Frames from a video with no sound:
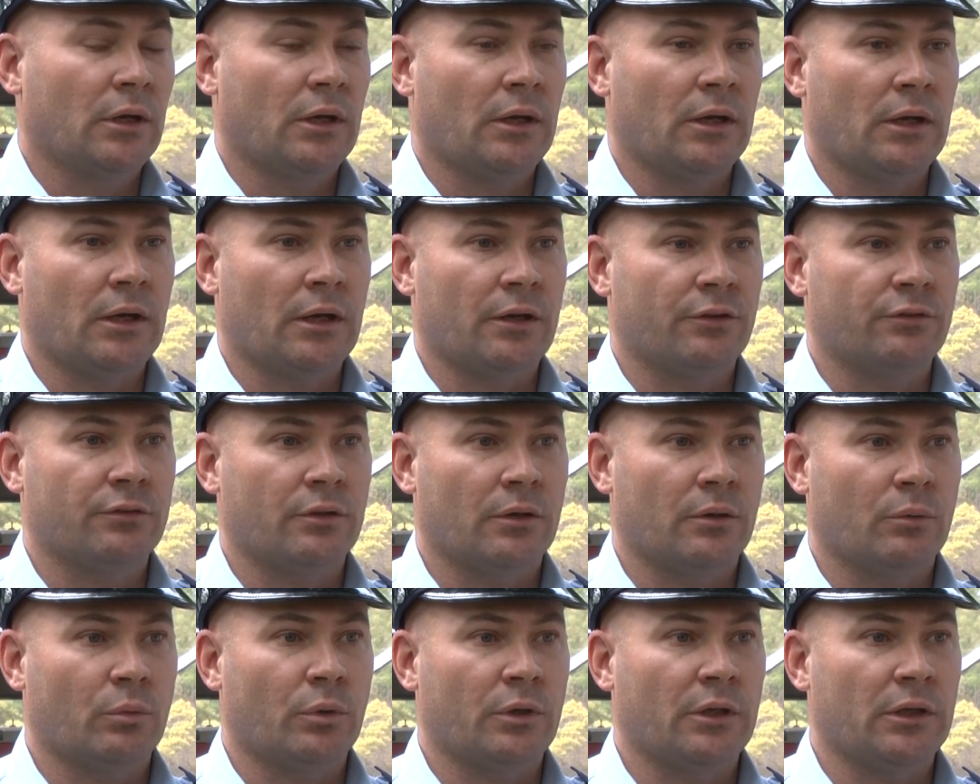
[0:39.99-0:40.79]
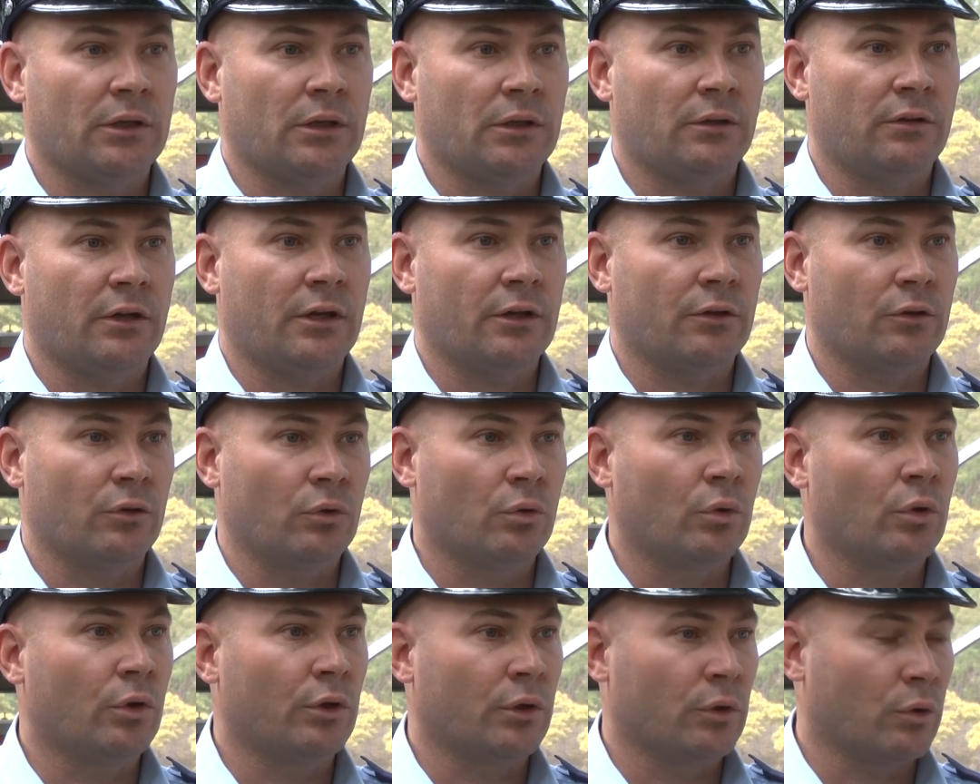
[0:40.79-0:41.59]
Uh, so we're conducting
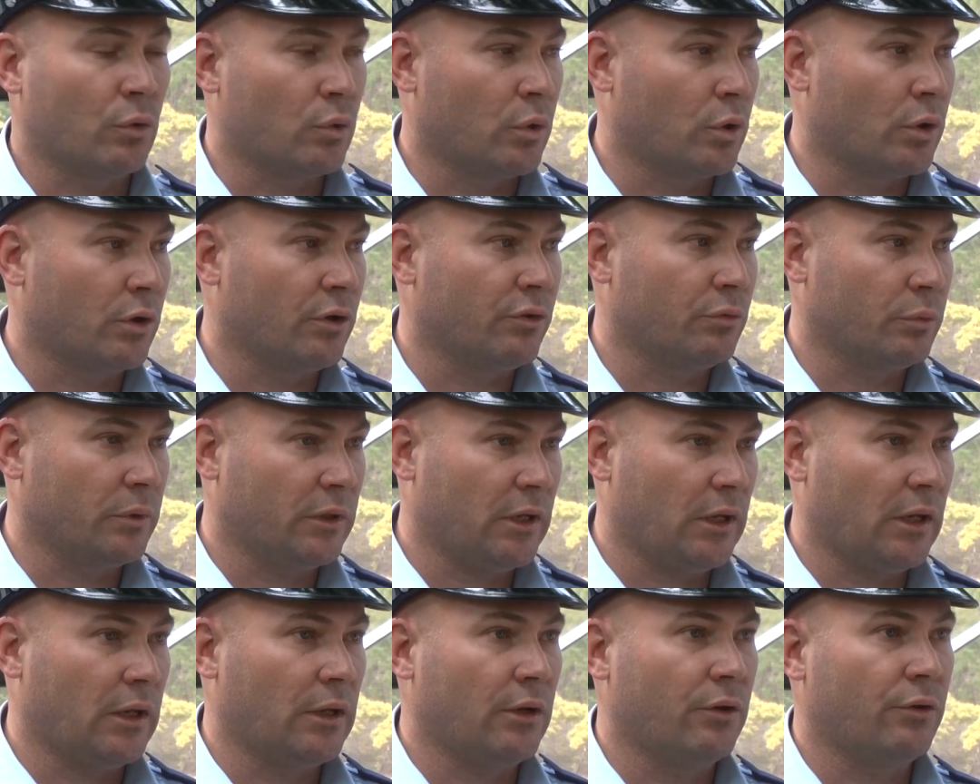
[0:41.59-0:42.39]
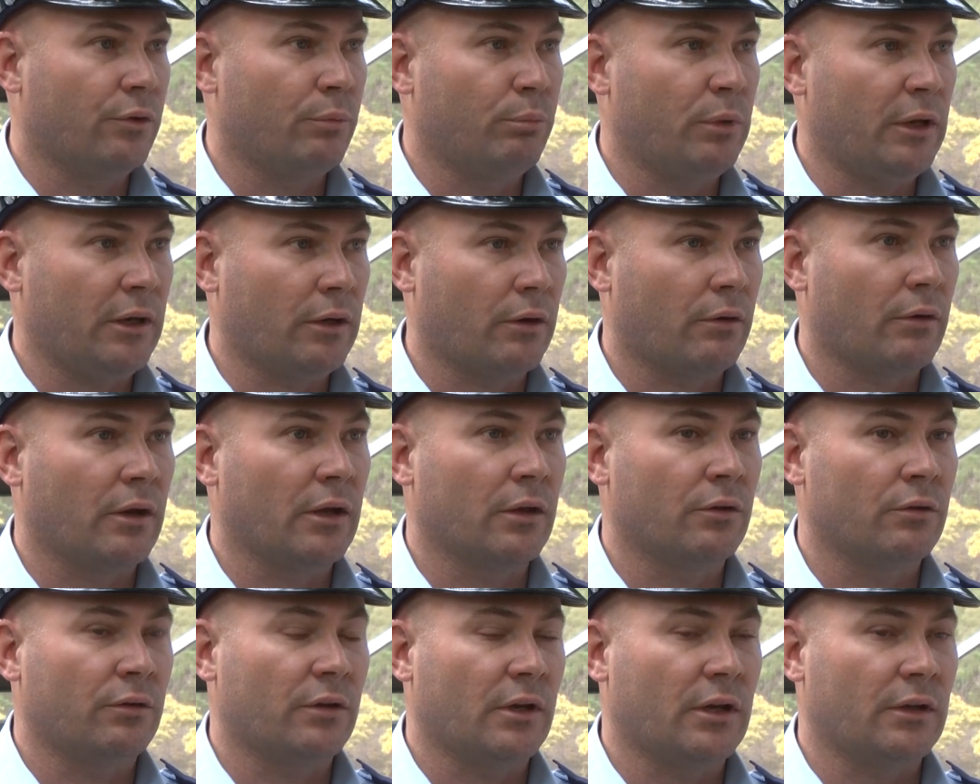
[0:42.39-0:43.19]
all the inquiries we can into
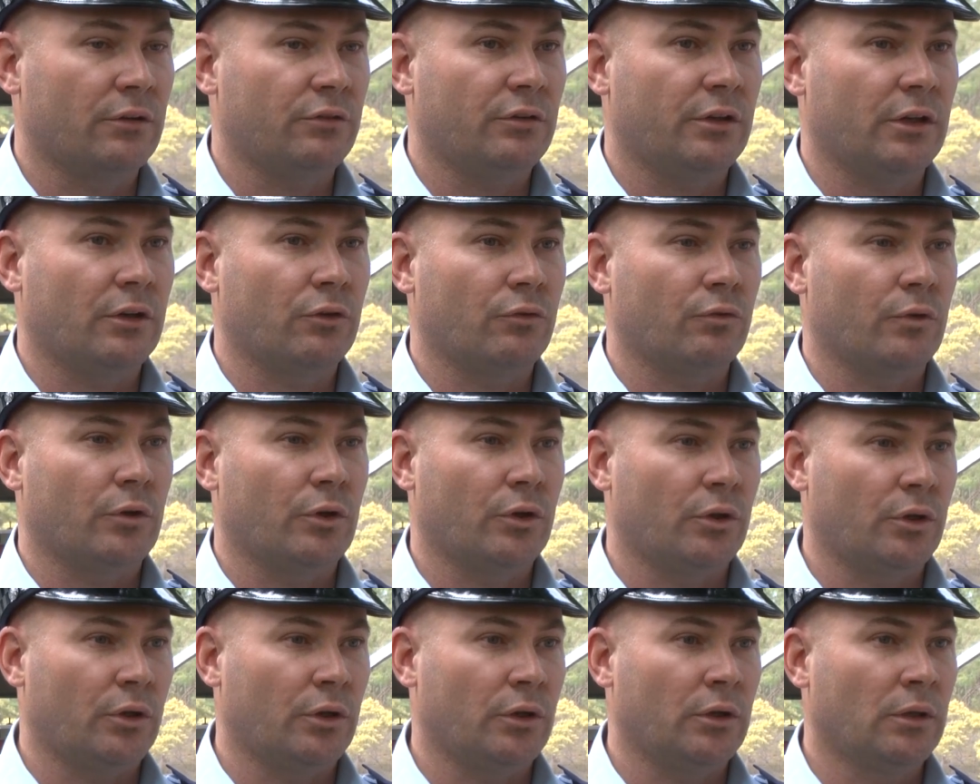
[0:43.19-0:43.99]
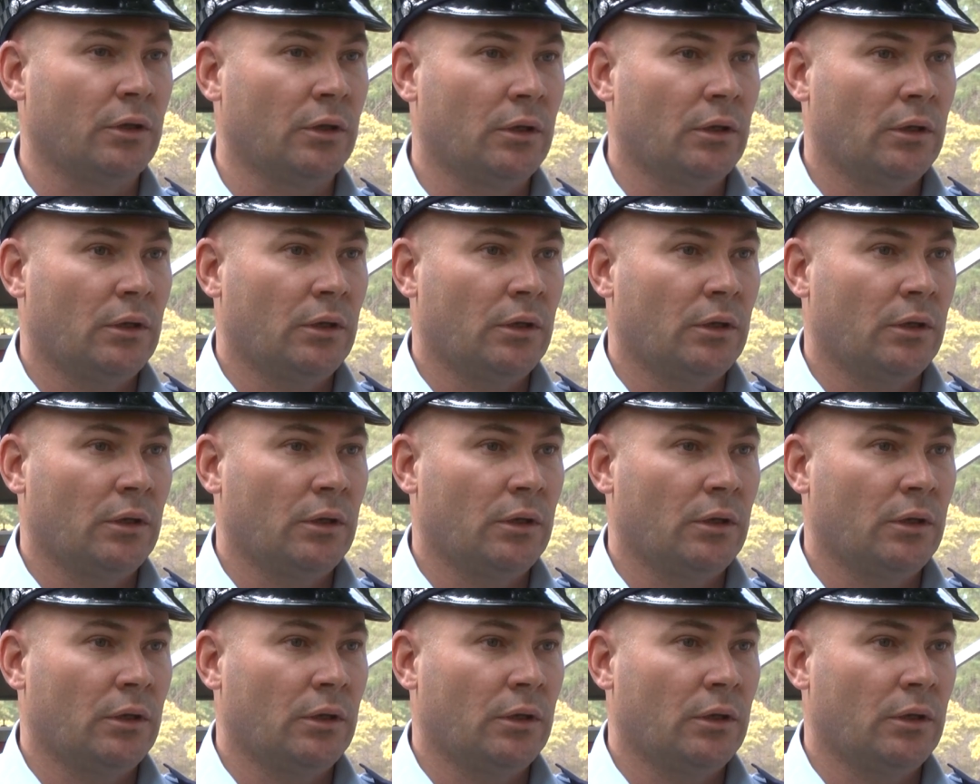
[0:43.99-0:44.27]
background uh, checks for her,